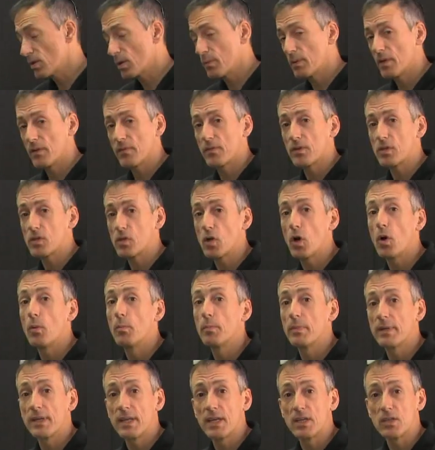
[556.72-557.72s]
So I went for a
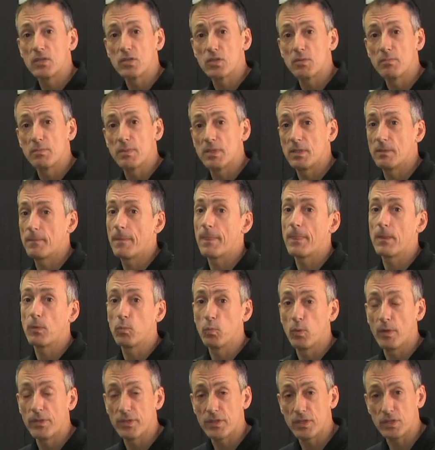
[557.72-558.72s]
combination mill, the
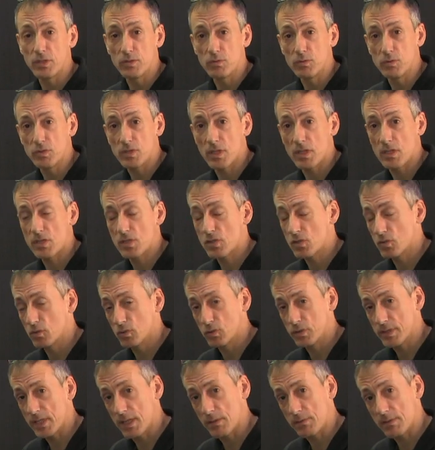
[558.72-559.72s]
one that you just
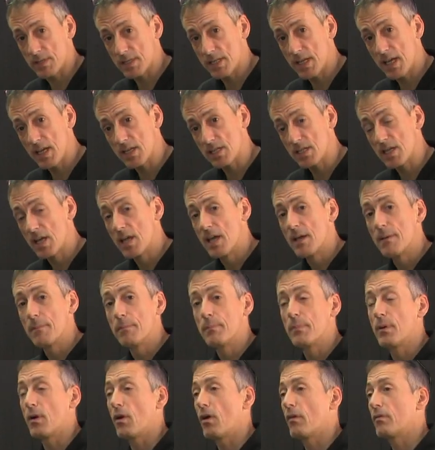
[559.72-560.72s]
saw downstairs.
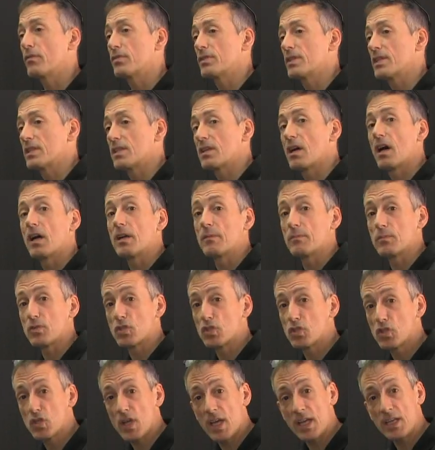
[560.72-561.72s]
But obviously
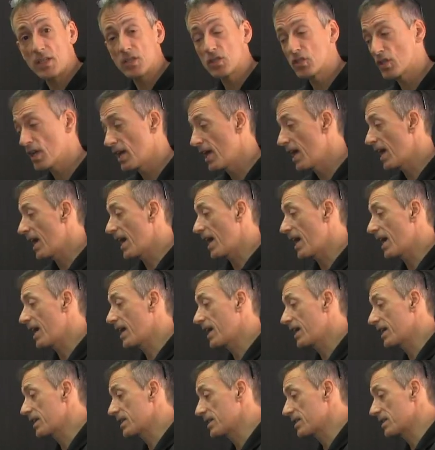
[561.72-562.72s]
times change
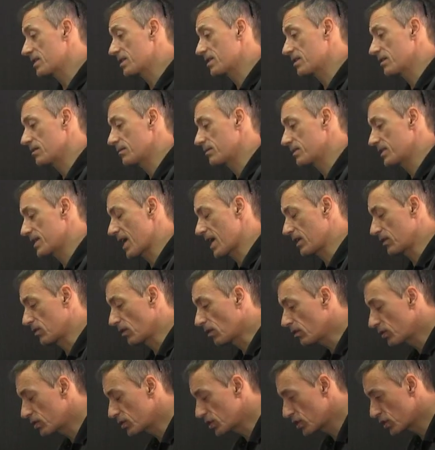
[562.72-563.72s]
and
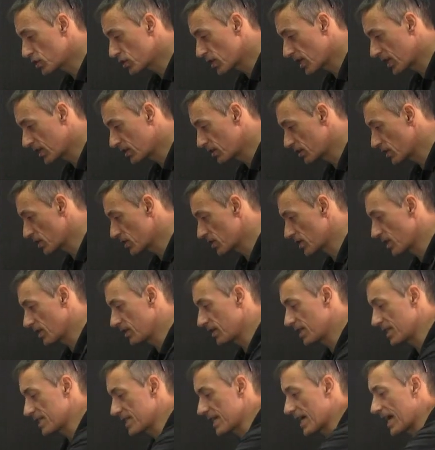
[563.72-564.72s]
technology changes,
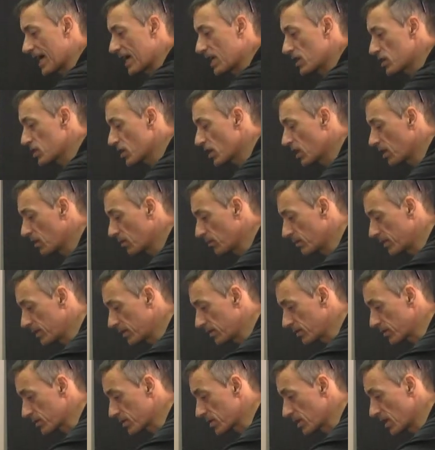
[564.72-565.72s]
and these agile
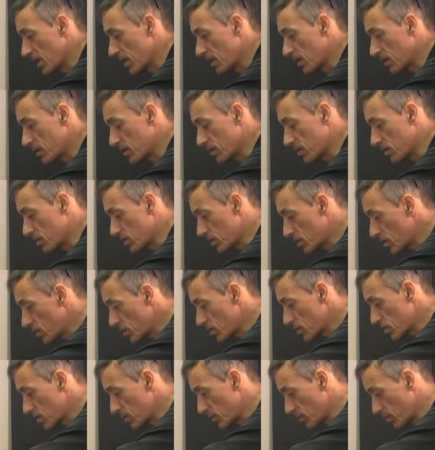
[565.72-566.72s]
mills that
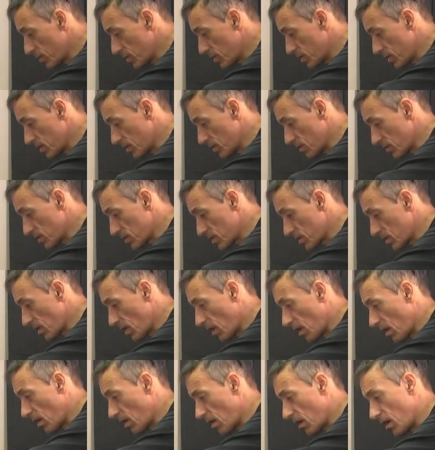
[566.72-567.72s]
Durston produce
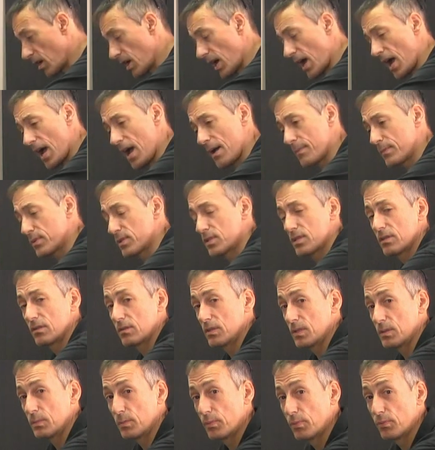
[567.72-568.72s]
are
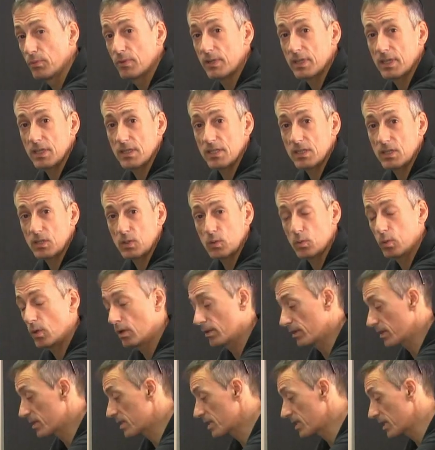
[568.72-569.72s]
absolutely brilliant in
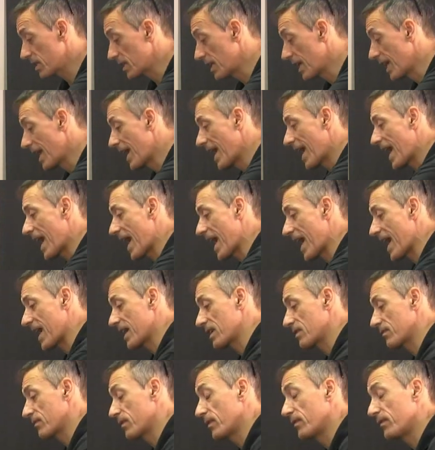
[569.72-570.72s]
quality
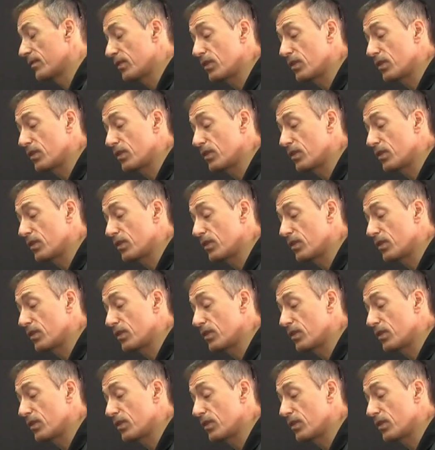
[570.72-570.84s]
and for